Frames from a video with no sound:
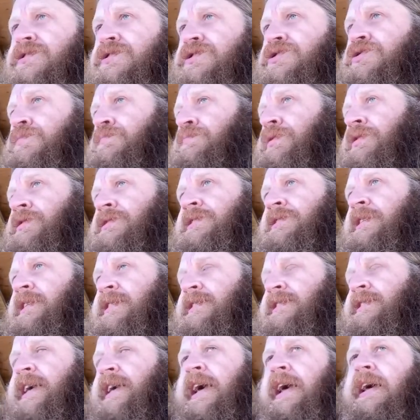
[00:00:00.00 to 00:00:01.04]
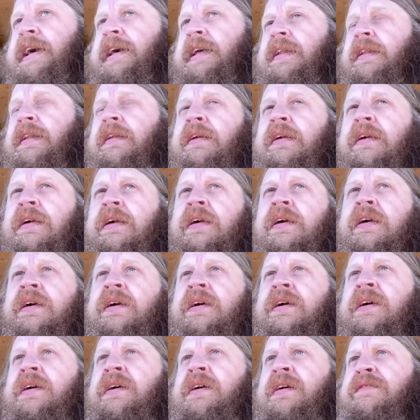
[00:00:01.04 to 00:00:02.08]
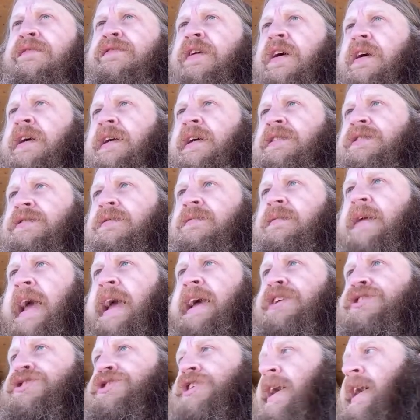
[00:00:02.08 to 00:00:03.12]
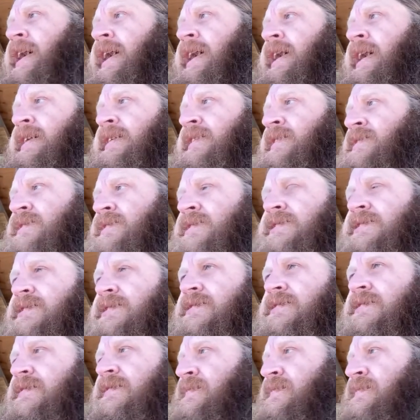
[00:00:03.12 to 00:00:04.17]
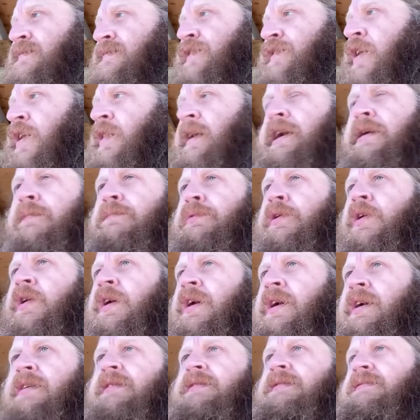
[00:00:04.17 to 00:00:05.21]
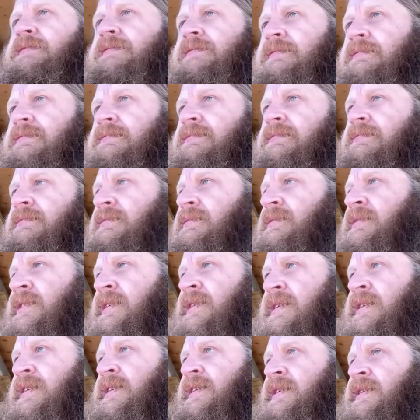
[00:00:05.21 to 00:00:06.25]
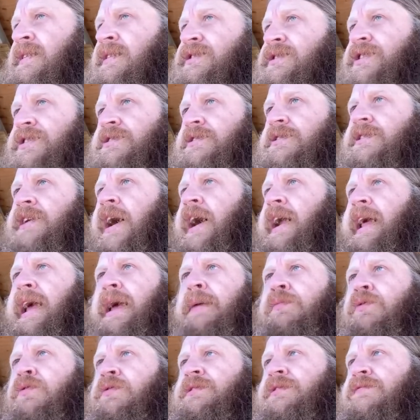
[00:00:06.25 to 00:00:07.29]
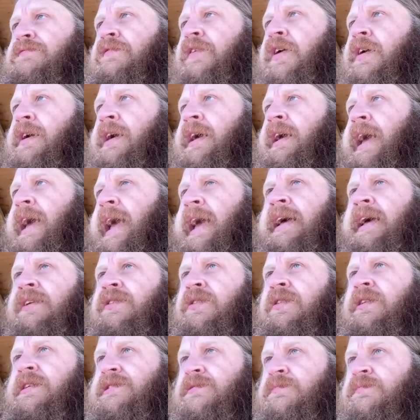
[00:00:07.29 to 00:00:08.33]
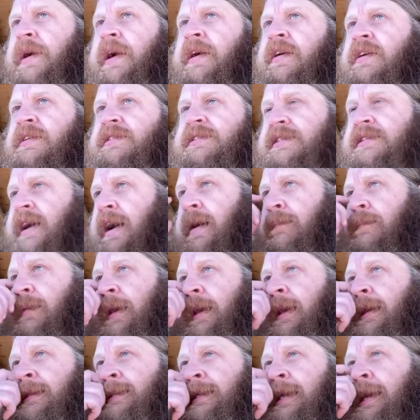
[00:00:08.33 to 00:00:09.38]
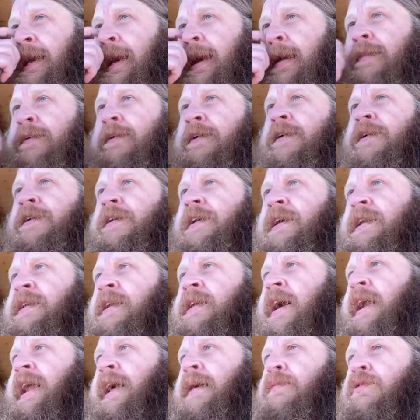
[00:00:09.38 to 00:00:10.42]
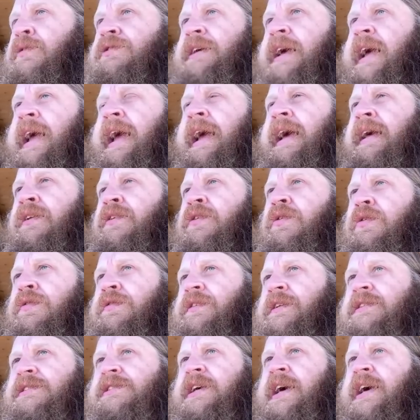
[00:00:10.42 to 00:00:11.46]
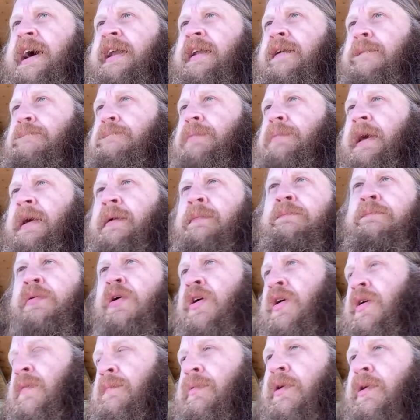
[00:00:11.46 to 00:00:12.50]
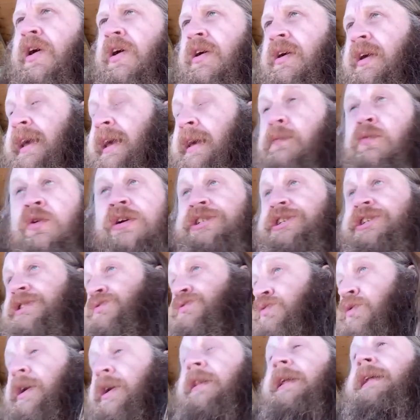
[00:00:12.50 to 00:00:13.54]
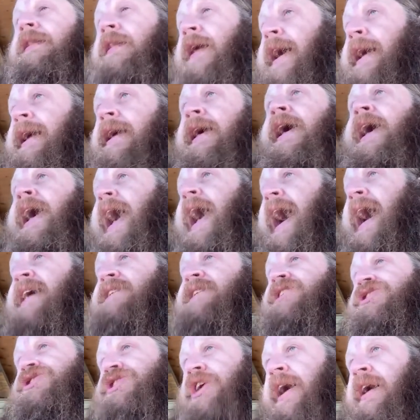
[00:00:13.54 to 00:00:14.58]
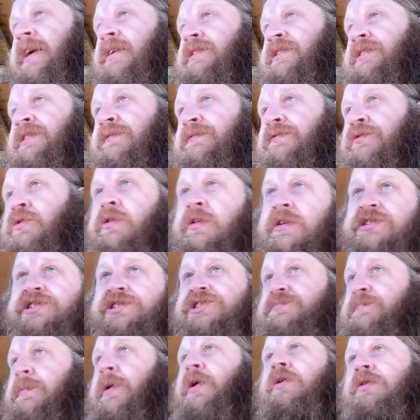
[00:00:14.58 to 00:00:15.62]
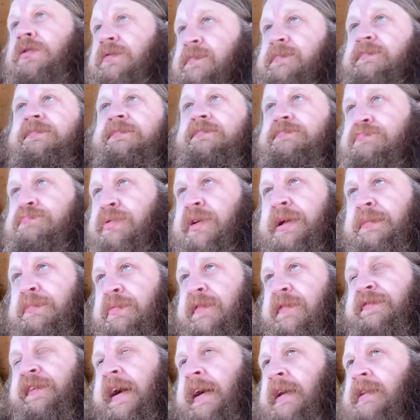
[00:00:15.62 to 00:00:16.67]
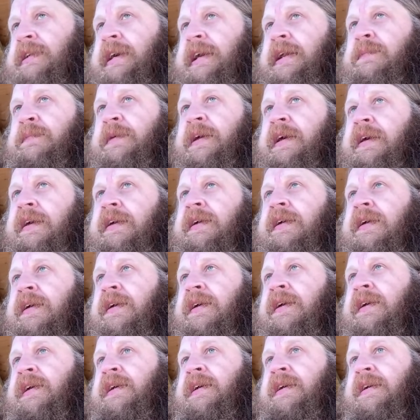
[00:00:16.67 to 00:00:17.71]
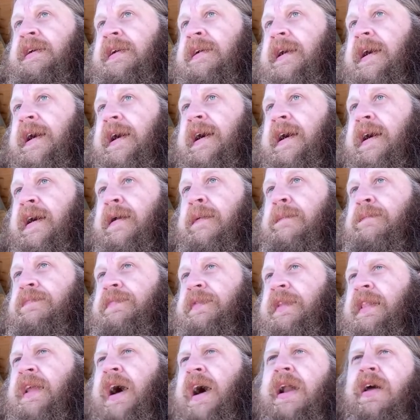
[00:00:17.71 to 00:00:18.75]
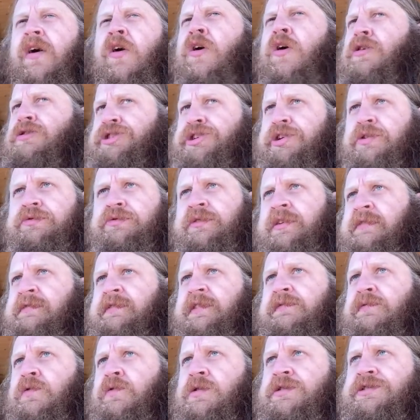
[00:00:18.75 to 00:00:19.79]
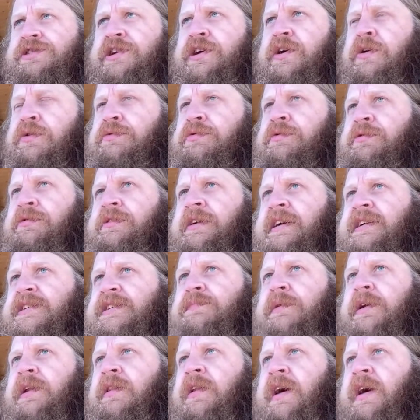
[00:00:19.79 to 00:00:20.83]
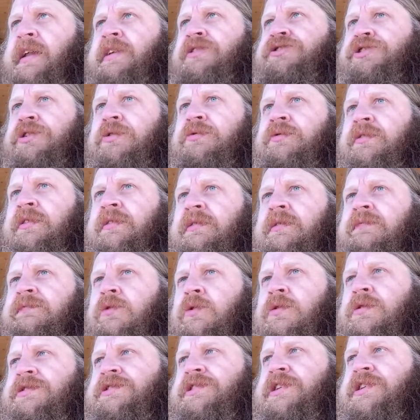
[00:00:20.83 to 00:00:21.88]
too pussy to say it. Fucking AJ is falling apart, just not able to fucking handle his parents not being together and not able to handle this kind of ping-pong ball game, which is really, like, as a child of divorce, spoke pretty profoundly to me. Not all children of divorce go through this, but a lot of children of divorce